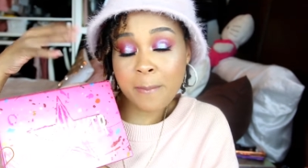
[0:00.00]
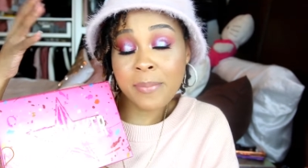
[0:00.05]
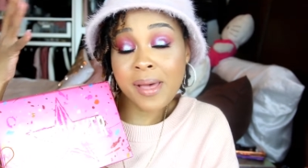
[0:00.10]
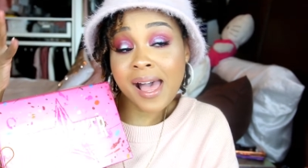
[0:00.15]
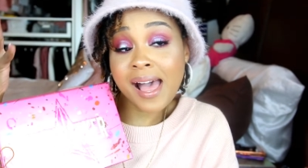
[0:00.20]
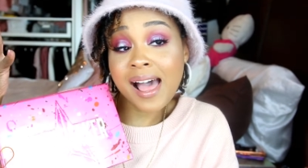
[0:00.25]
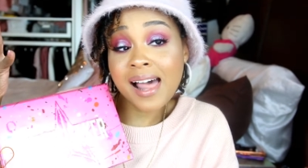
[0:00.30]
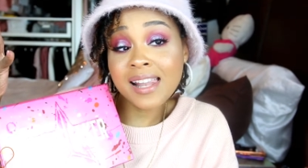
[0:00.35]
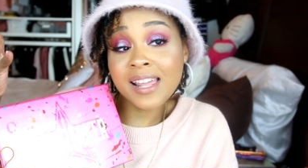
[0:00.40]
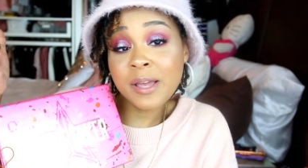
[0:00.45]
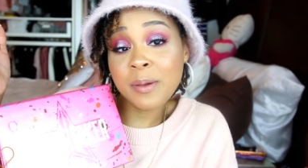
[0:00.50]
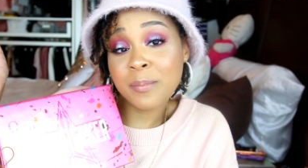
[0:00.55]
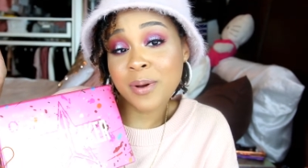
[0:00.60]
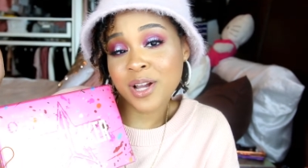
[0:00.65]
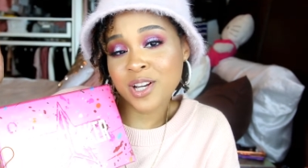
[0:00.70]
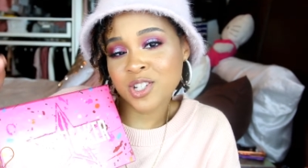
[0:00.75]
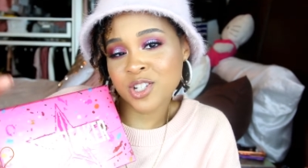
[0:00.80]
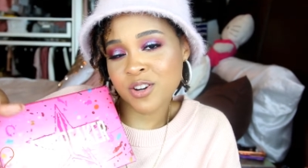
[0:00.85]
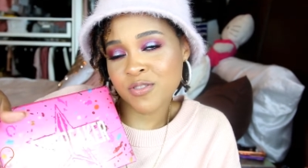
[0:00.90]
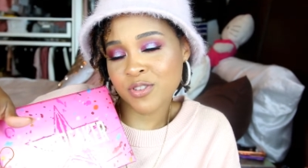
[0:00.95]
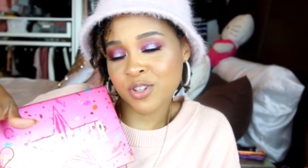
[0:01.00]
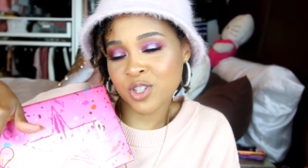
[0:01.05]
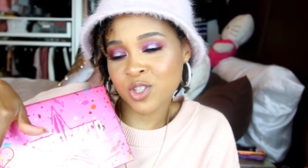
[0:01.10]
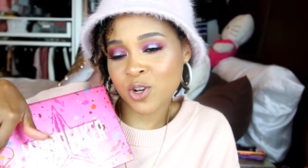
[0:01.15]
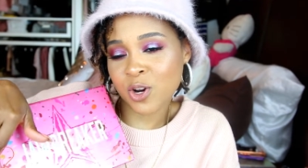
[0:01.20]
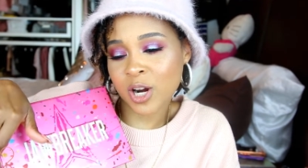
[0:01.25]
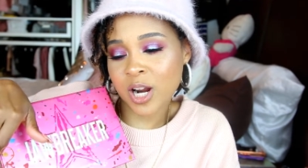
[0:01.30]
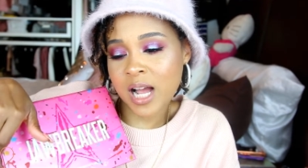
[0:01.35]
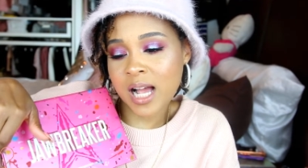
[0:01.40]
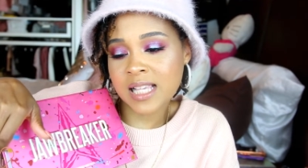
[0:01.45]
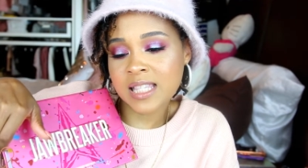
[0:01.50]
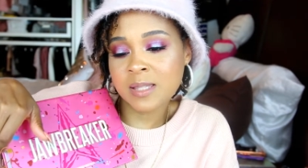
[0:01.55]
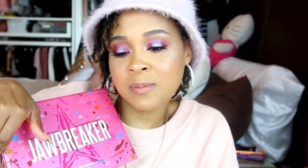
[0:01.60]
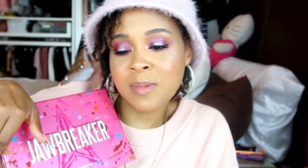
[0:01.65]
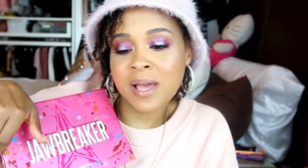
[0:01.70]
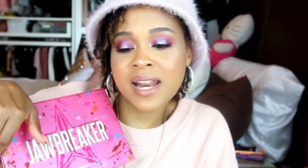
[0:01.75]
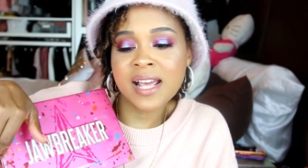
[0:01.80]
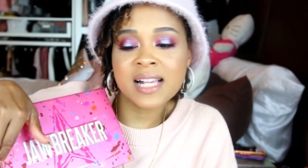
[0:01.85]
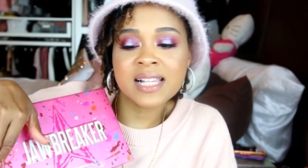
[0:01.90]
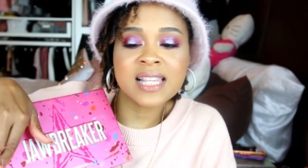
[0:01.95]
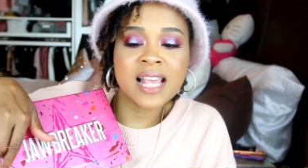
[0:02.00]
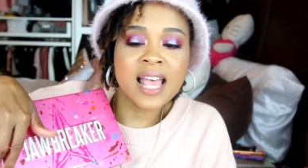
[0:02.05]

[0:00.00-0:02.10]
palette by Jeffree Star Cosmetics.